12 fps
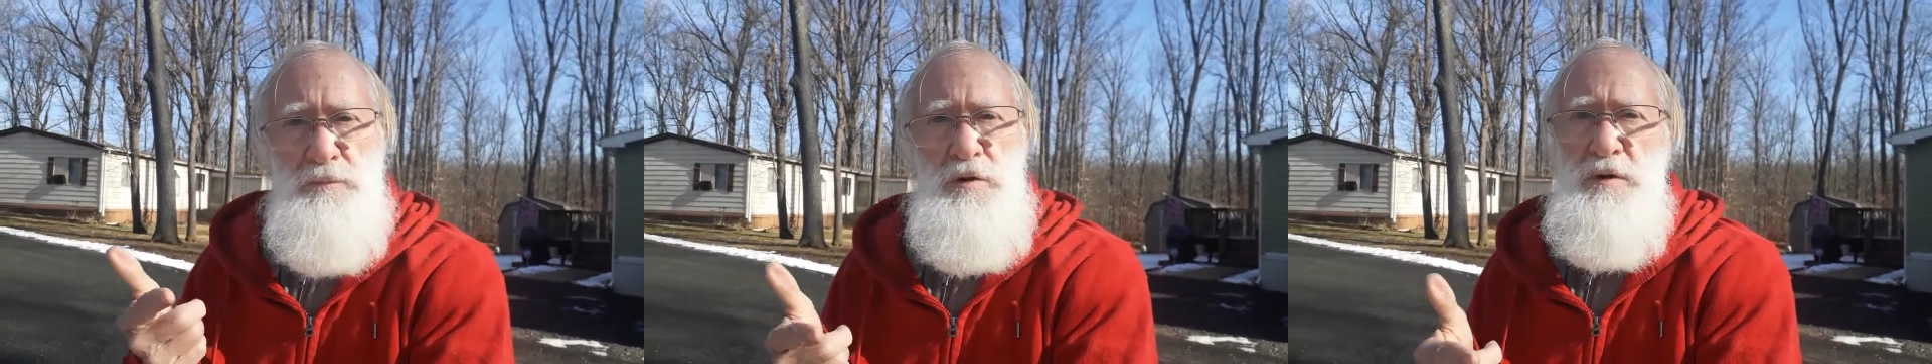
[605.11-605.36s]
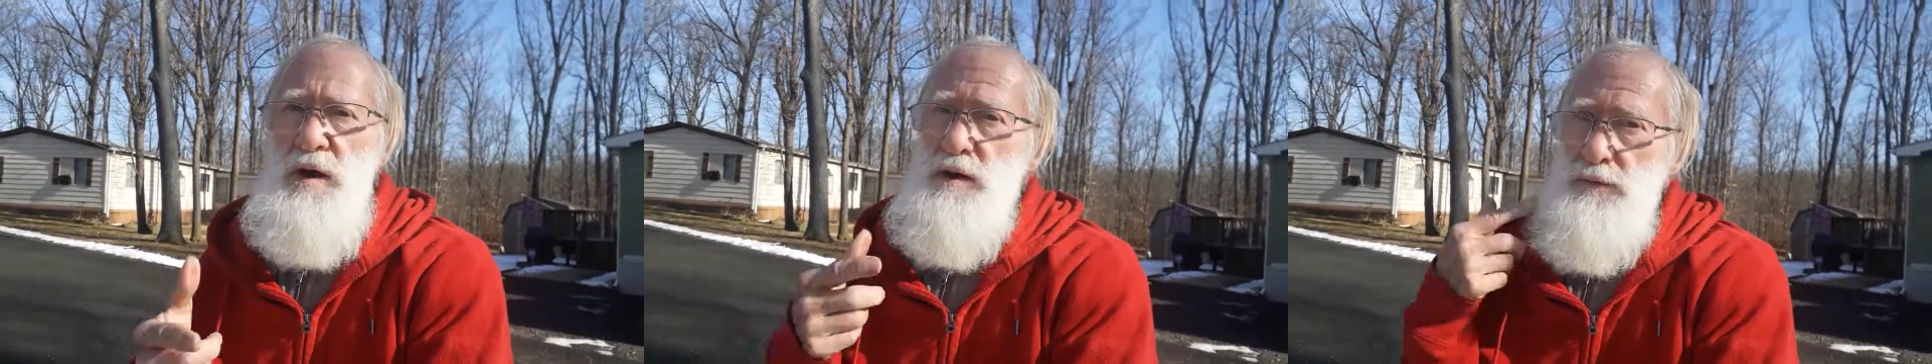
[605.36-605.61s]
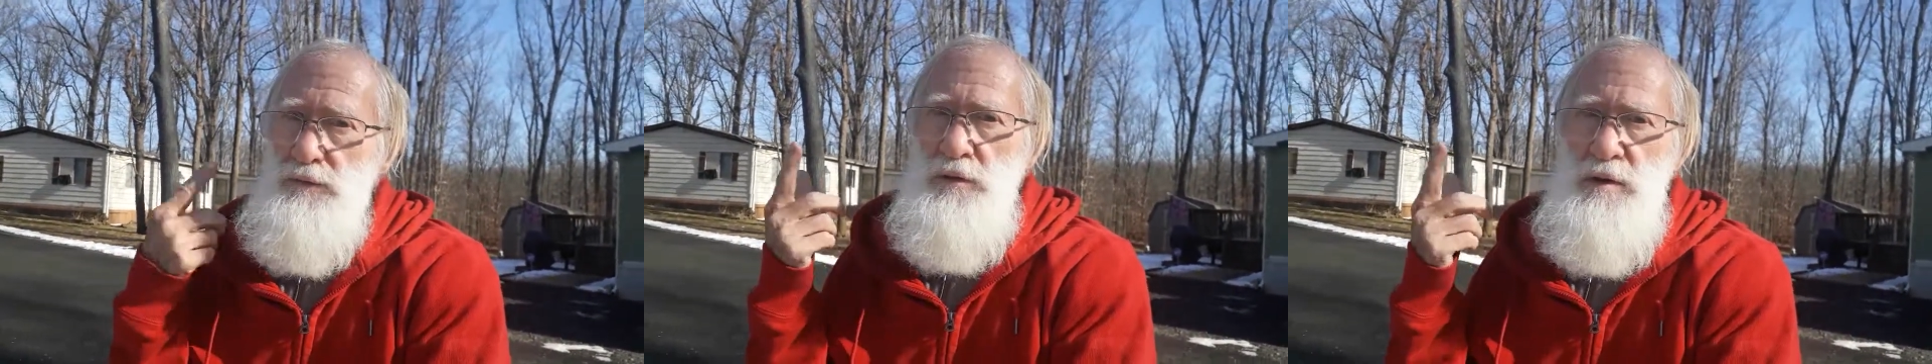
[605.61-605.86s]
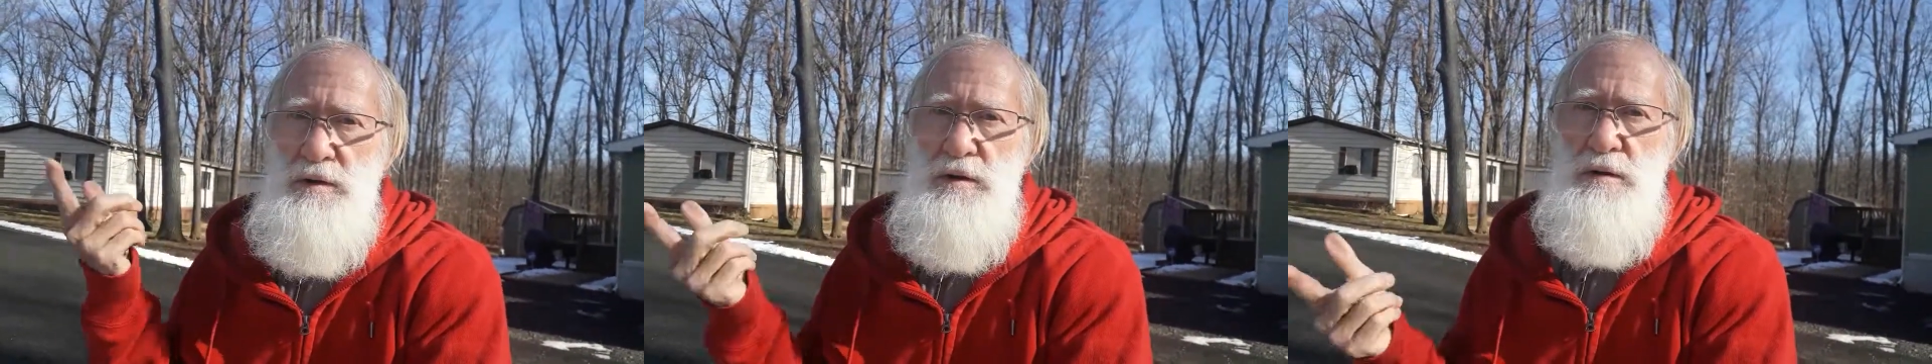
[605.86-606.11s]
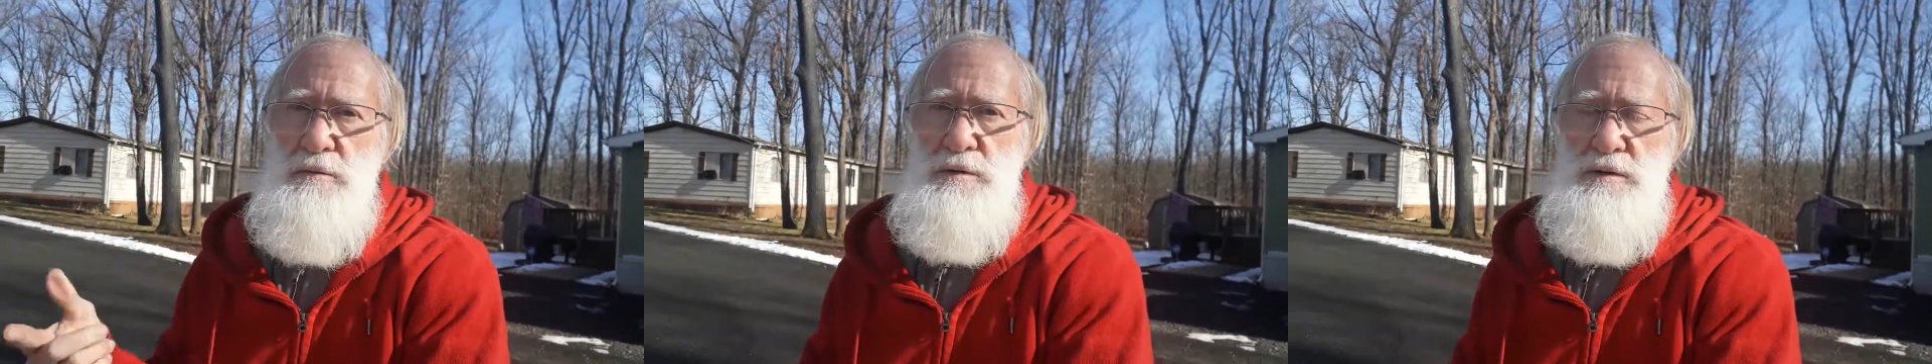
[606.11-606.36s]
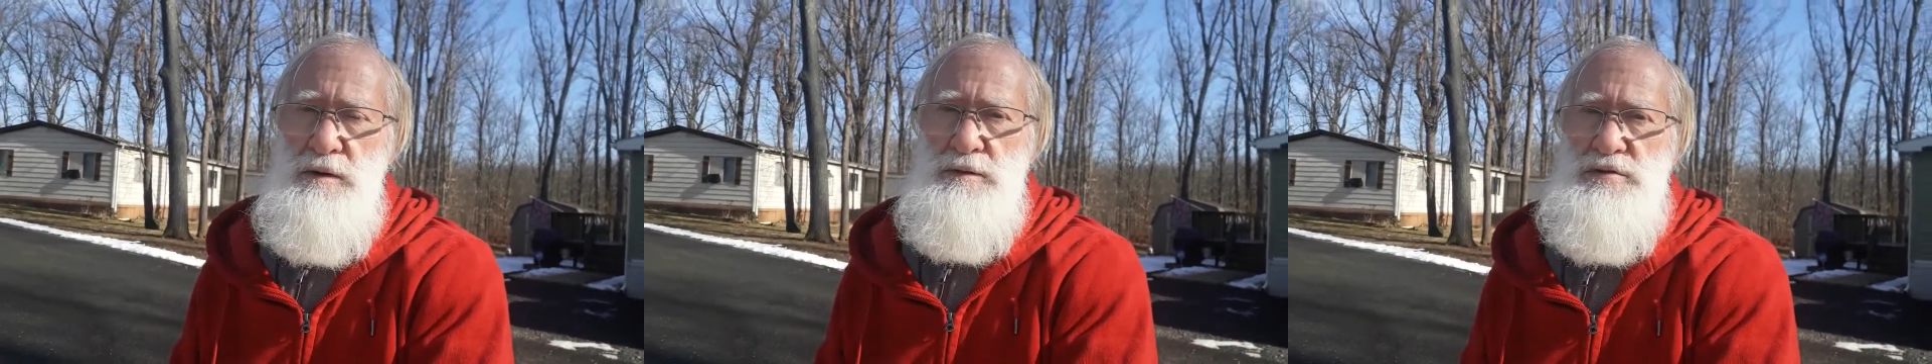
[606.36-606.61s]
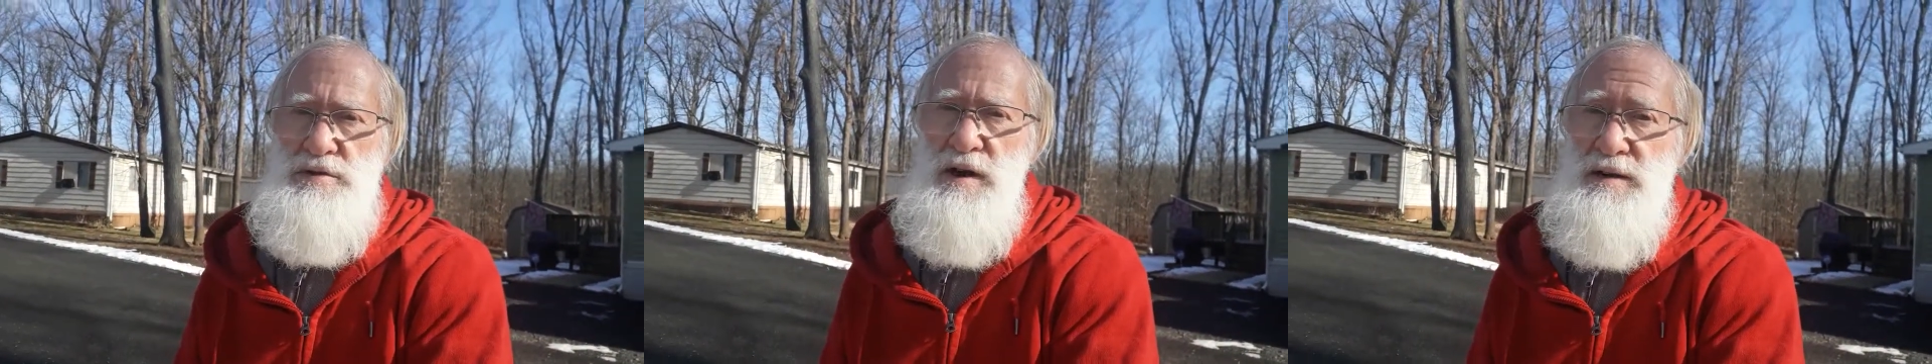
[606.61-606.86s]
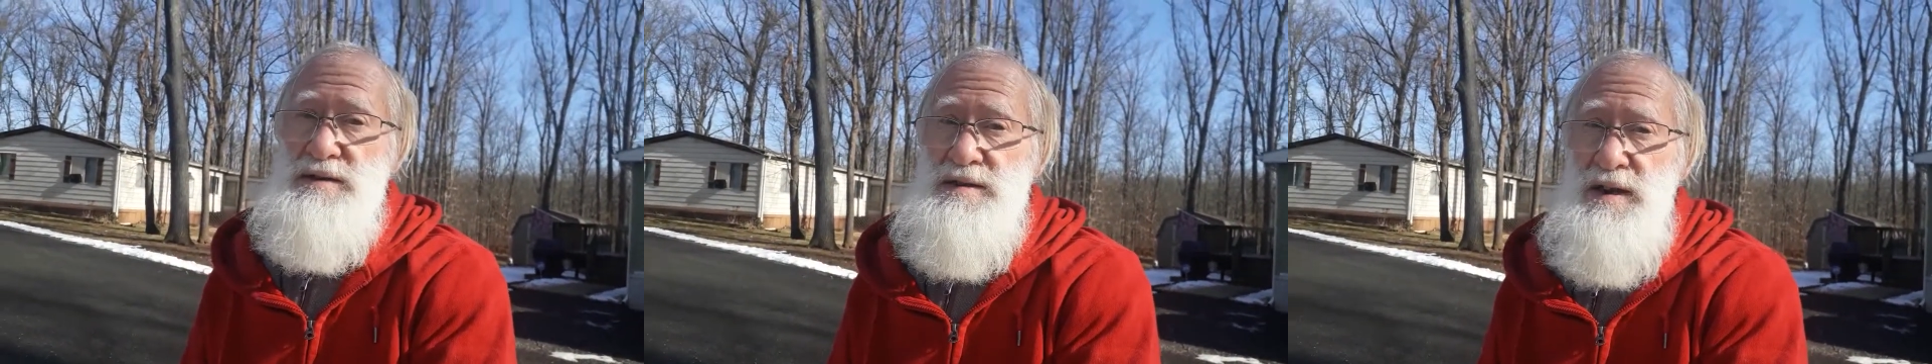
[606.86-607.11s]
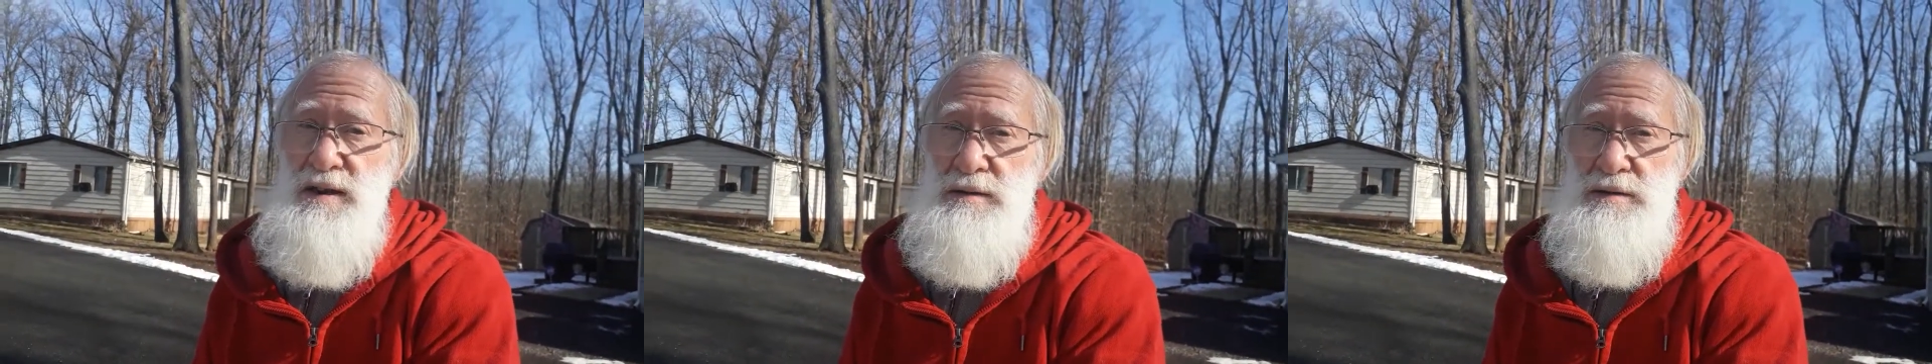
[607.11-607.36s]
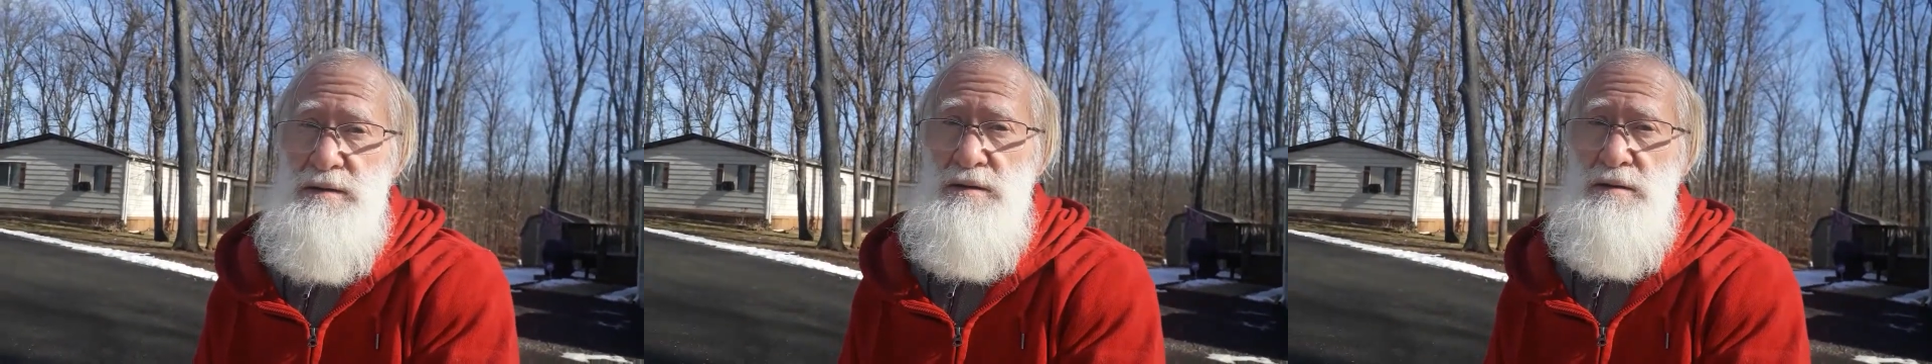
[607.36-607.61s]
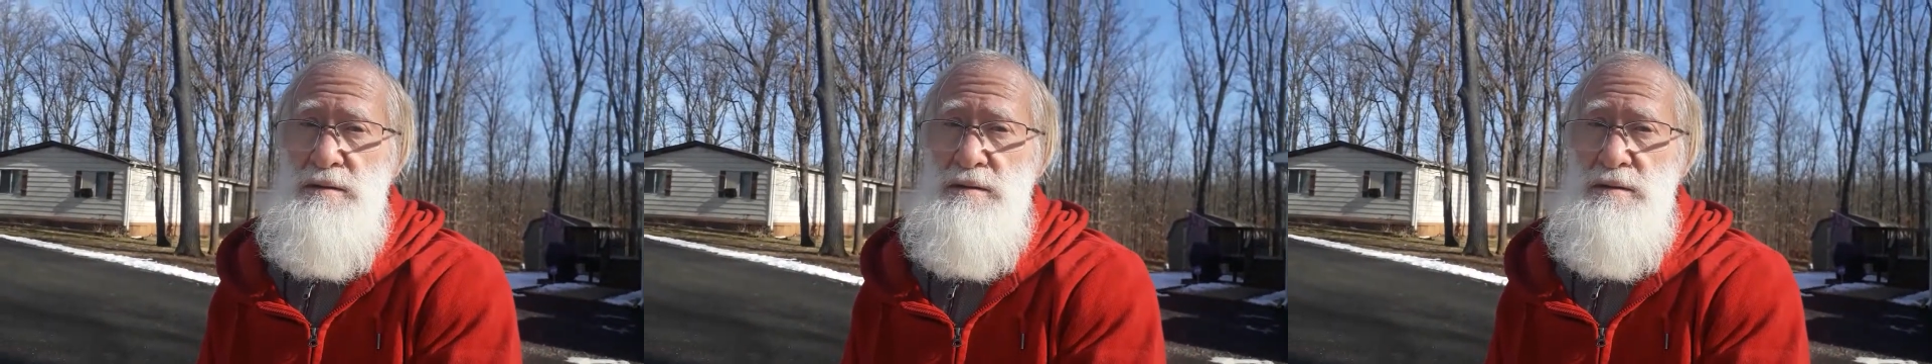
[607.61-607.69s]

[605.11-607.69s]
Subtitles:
you're not afraid to hear what the other side says.